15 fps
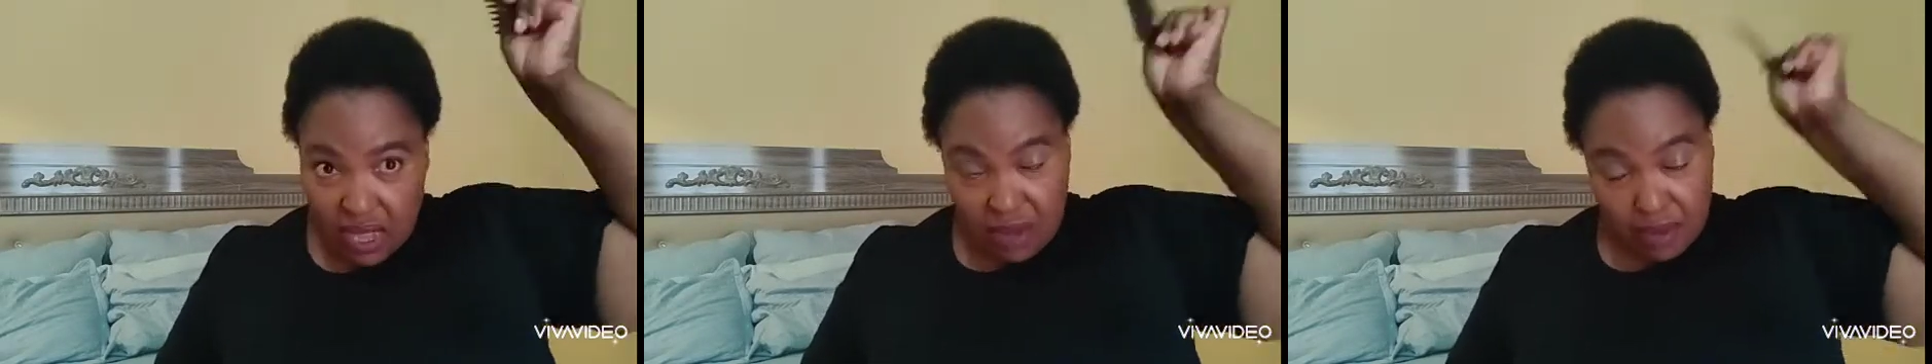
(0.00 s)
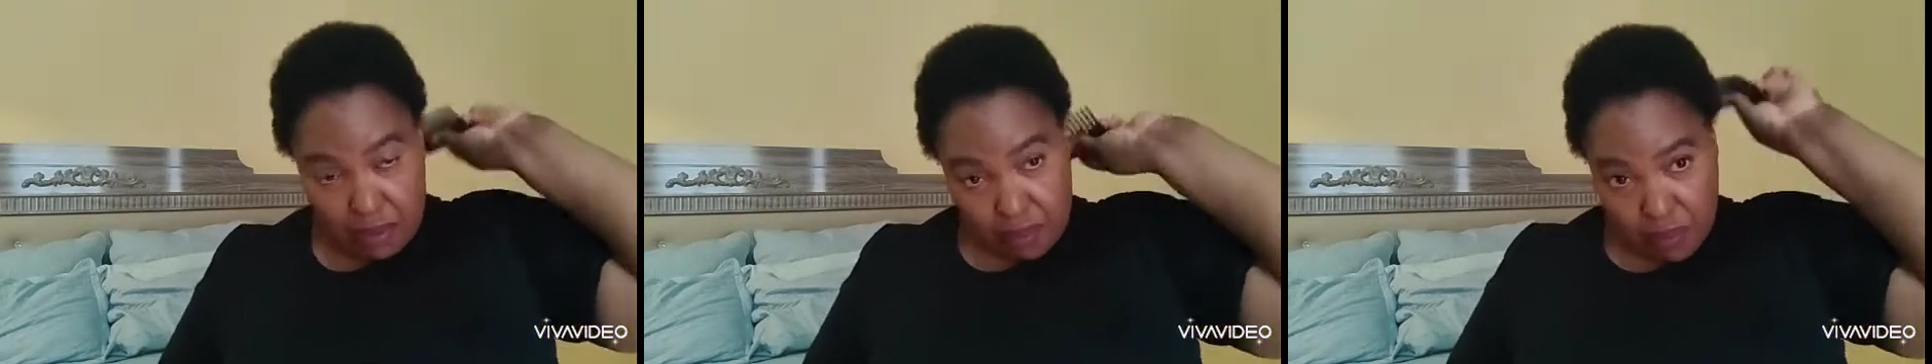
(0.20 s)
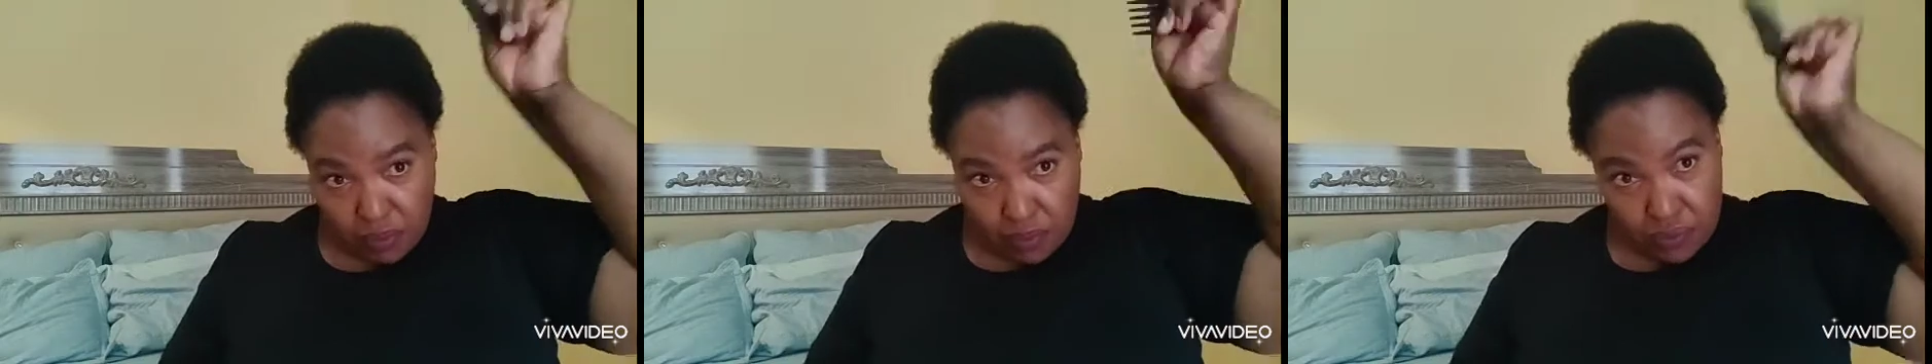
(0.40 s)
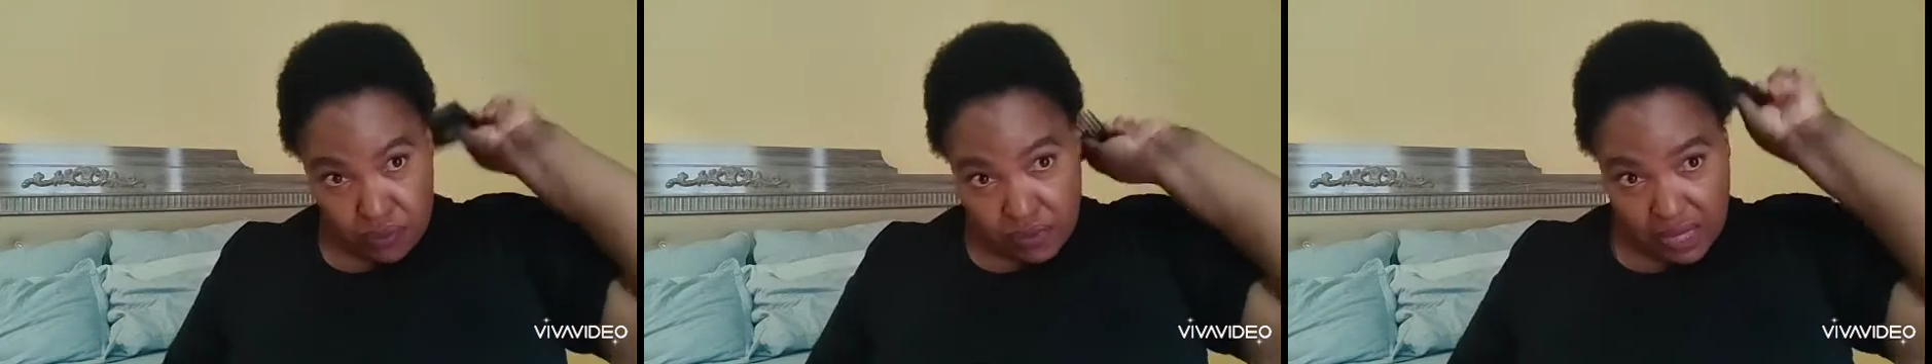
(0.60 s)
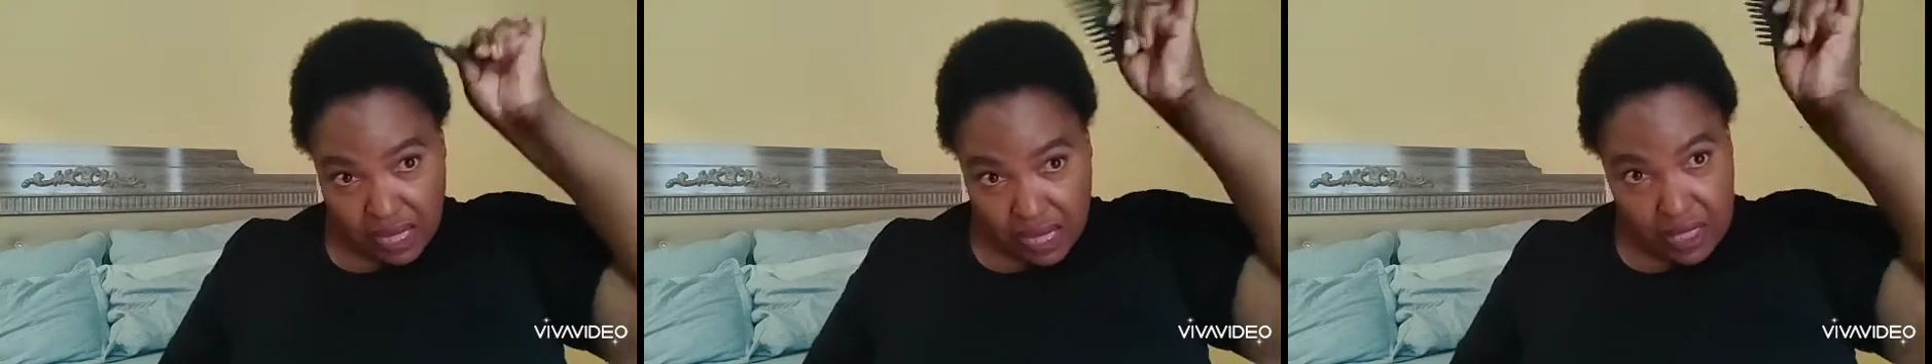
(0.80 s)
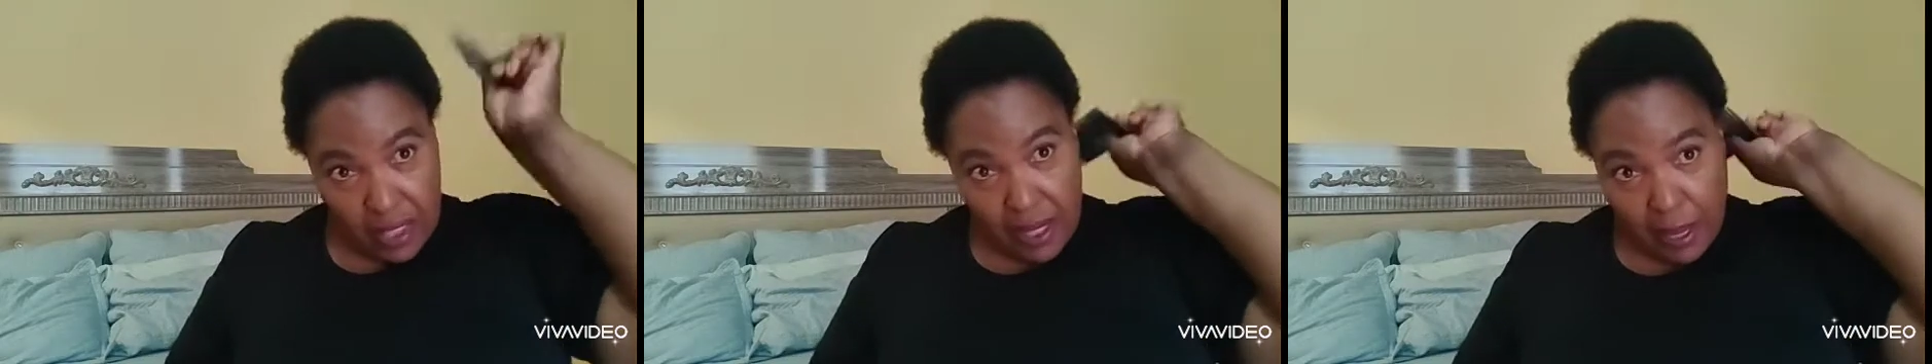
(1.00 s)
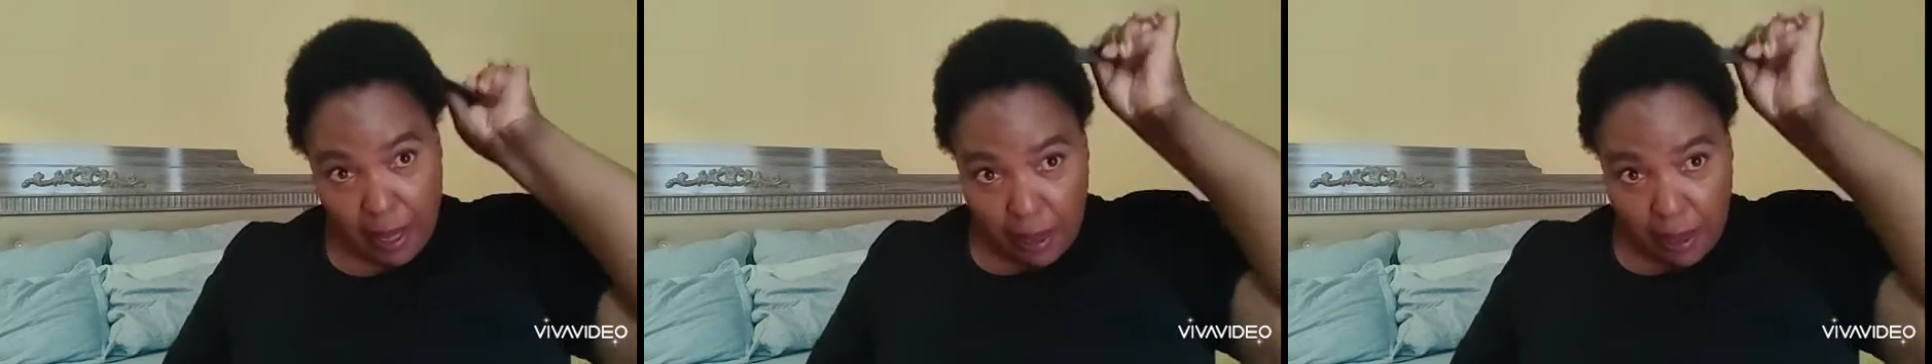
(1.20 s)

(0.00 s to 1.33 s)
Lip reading: and prove to the